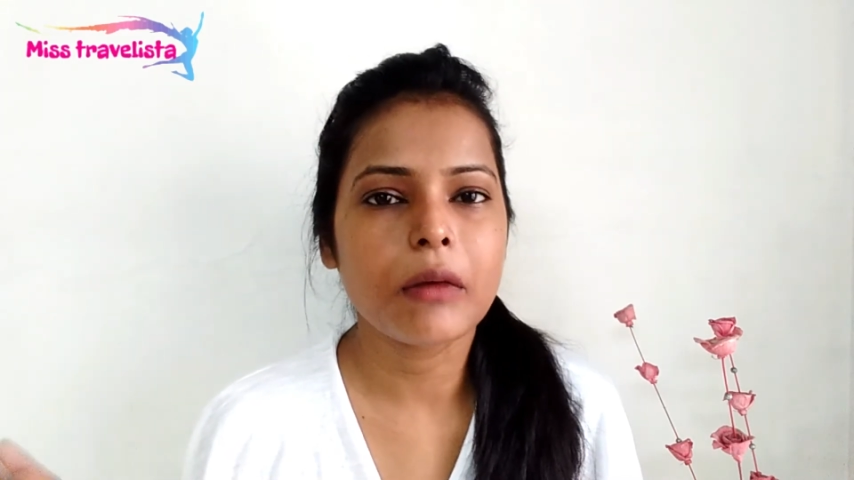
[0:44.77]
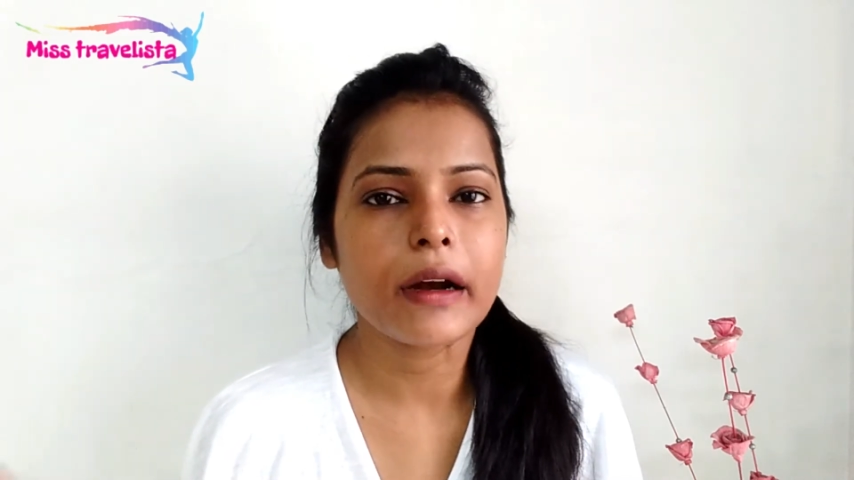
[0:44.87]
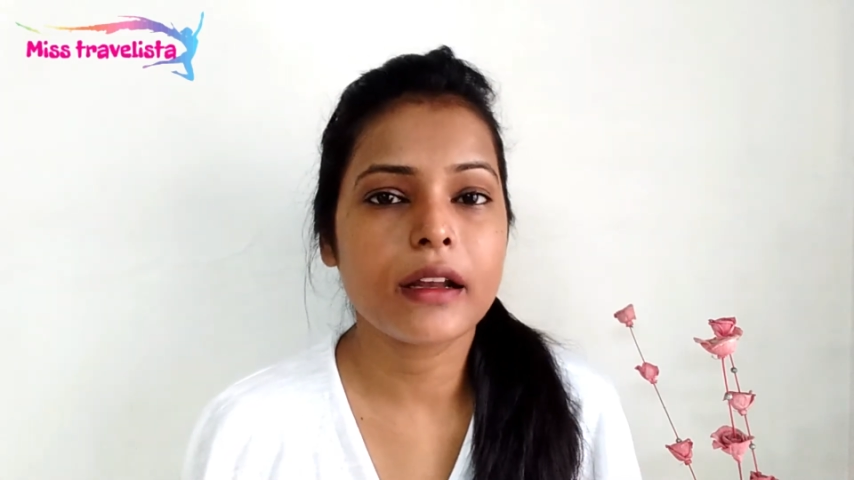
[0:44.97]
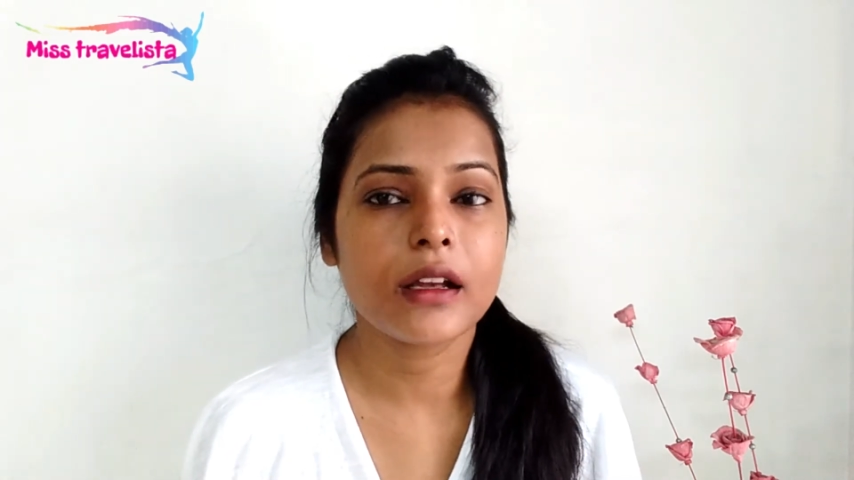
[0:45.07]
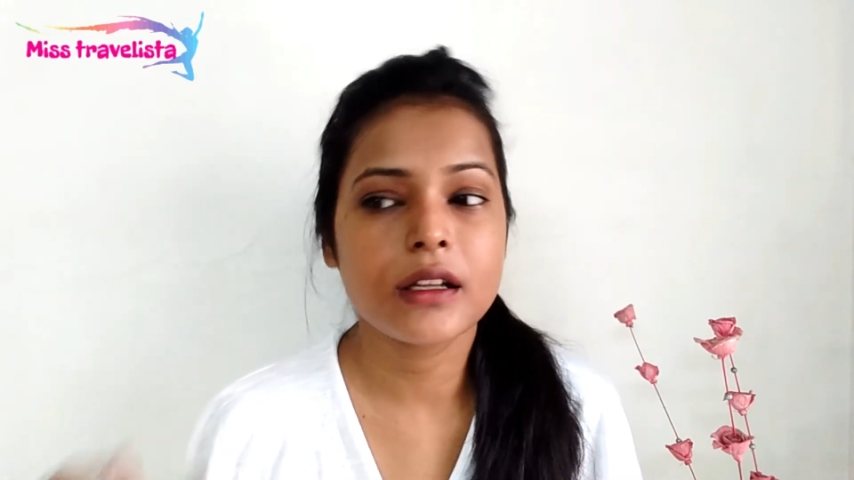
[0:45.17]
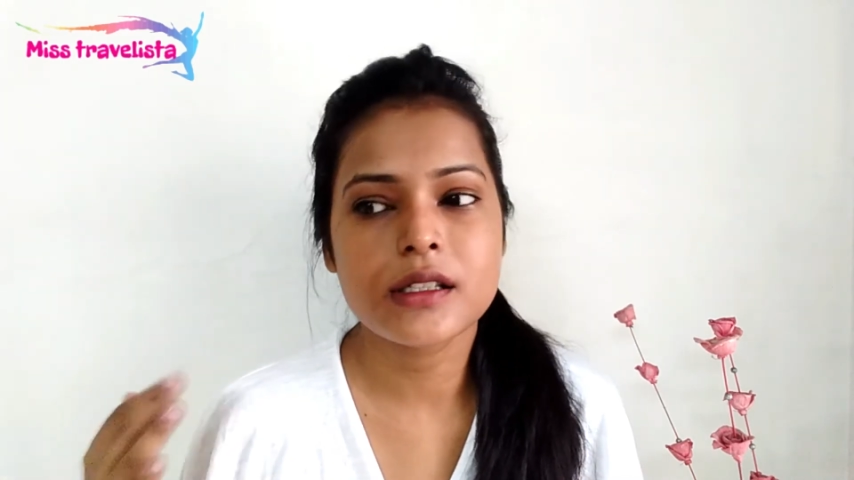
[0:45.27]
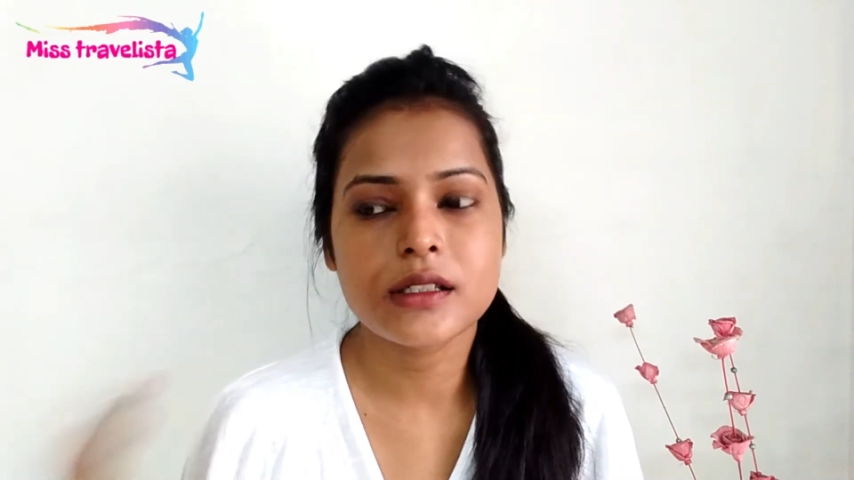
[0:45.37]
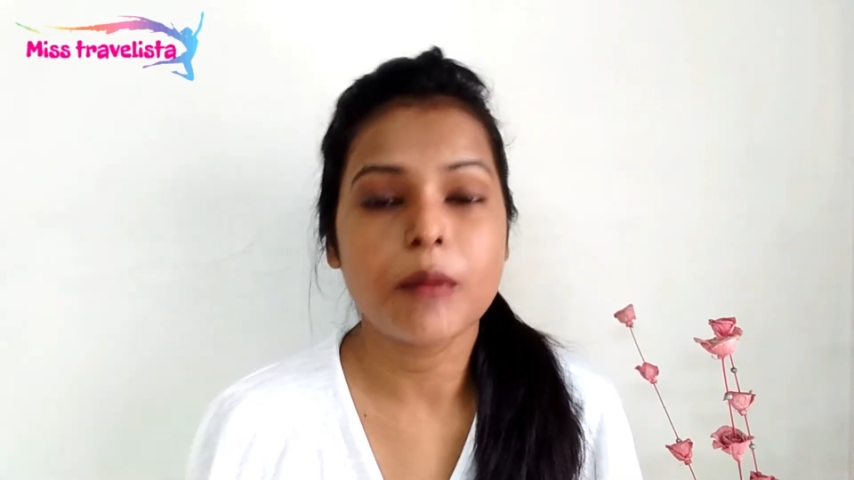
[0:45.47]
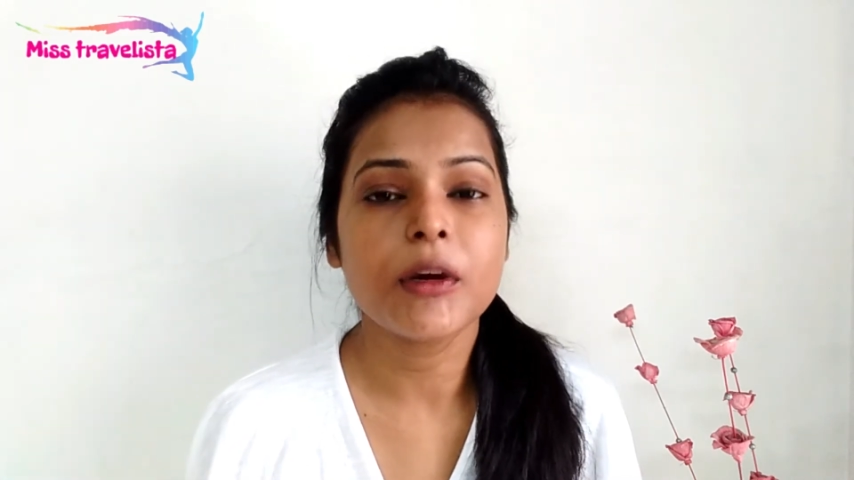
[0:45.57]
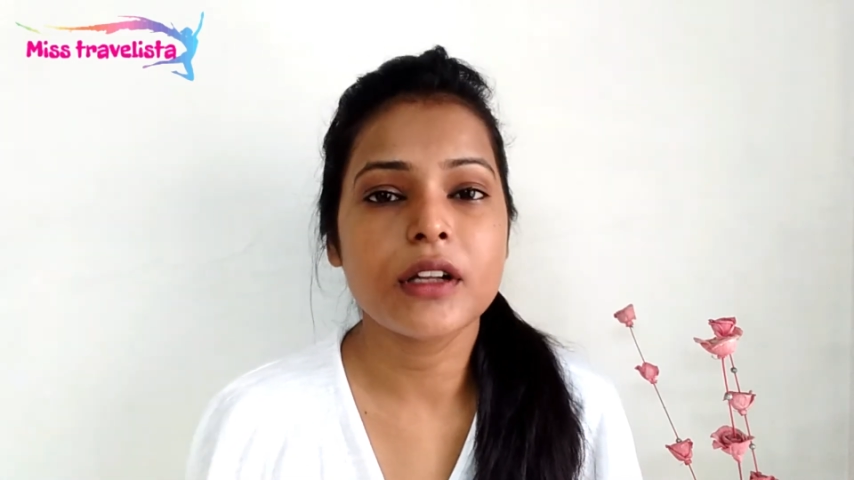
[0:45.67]
but it's
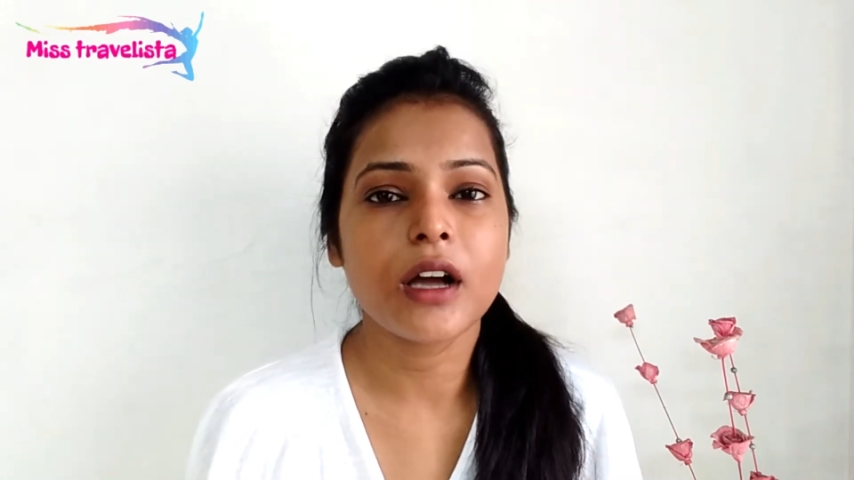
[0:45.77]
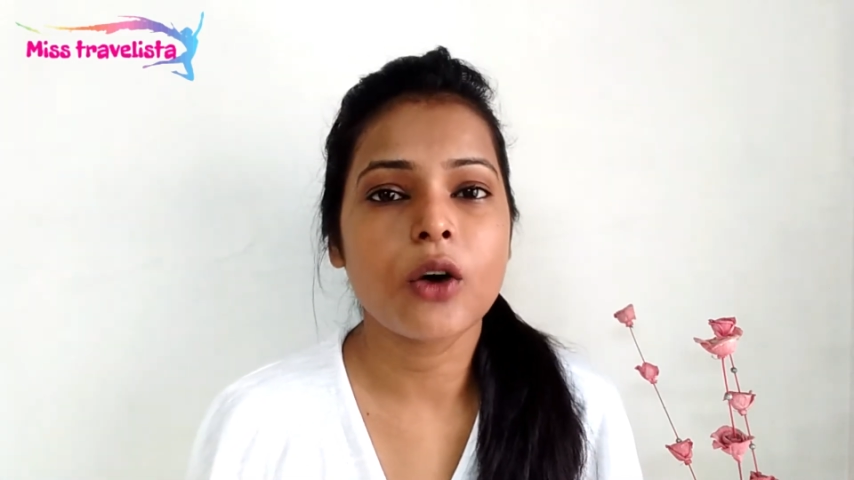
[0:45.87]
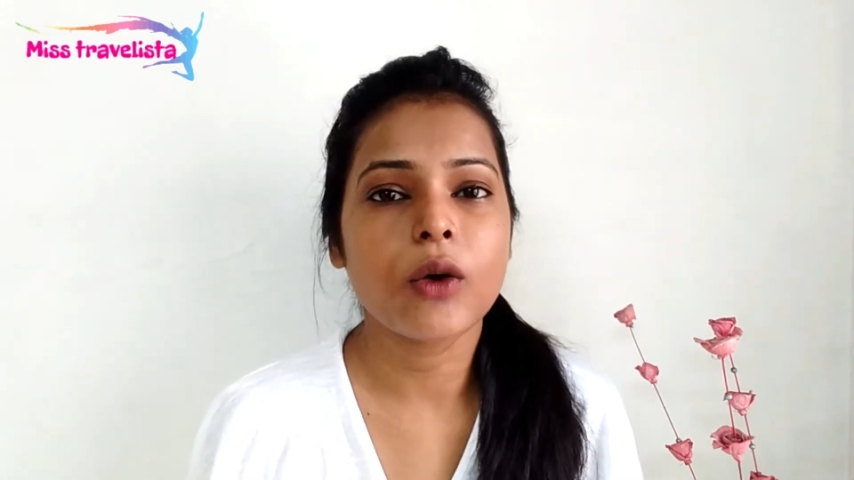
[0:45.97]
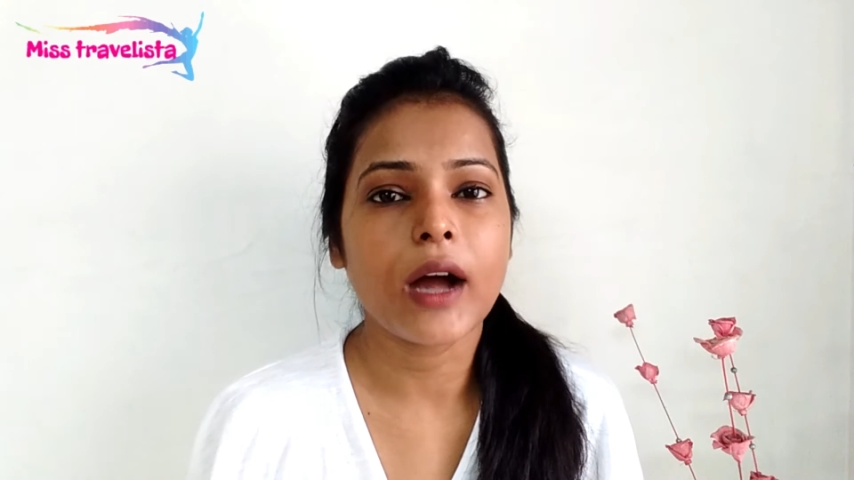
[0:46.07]
summer now